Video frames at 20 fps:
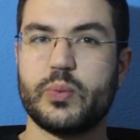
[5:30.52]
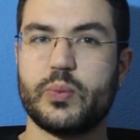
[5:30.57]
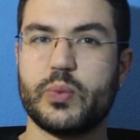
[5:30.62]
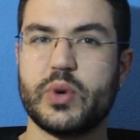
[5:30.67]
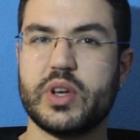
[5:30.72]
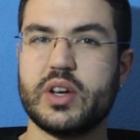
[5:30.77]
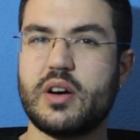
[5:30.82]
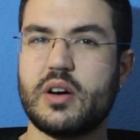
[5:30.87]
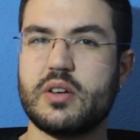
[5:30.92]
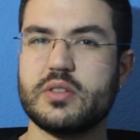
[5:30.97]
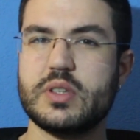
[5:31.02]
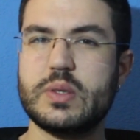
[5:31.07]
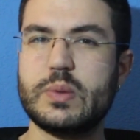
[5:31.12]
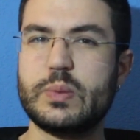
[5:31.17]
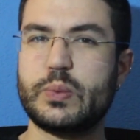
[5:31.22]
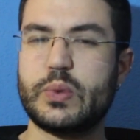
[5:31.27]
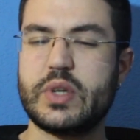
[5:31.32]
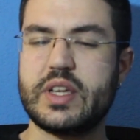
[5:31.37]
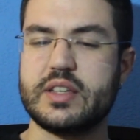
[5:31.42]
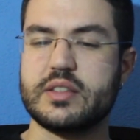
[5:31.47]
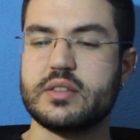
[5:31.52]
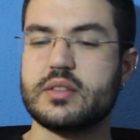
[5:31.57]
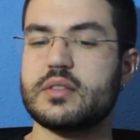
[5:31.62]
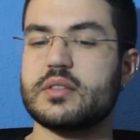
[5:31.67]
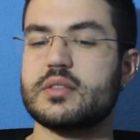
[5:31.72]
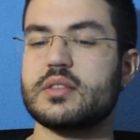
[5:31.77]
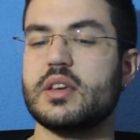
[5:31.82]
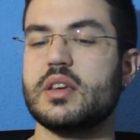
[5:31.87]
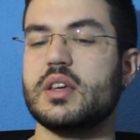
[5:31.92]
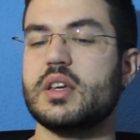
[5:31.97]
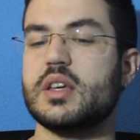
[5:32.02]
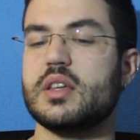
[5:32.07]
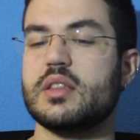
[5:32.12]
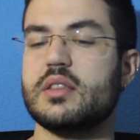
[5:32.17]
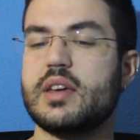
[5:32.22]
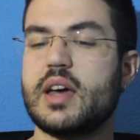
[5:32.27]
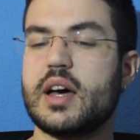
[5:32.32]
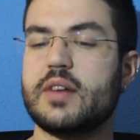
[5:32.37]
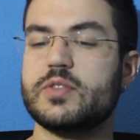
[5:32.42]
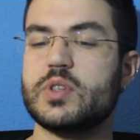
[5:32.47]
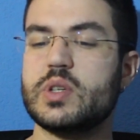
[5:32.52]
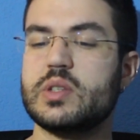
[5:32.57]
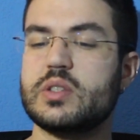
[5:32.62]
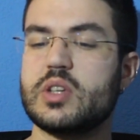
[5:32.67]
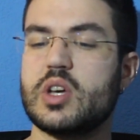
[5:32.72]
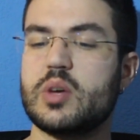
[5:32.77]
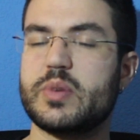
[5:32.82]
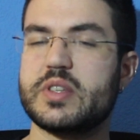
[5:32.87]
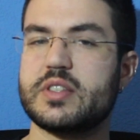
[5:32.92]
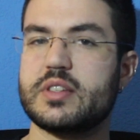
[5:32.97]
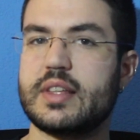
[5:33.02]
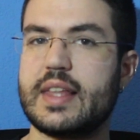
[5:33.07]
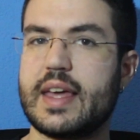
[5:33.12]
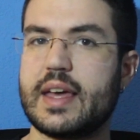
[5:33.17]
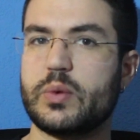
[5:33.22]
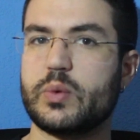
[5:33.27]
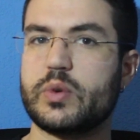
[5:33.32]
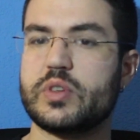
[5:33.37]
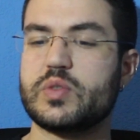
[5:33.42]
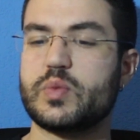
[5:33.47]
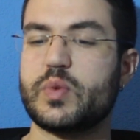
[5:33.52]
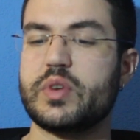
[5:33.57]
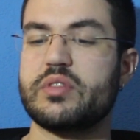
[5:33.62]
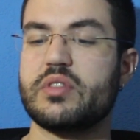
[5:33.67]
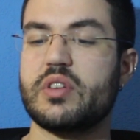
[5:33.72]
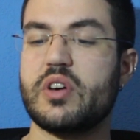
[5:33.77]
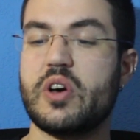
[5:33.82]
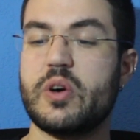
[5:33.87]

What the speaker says: Regarding readers, they have to interpret language with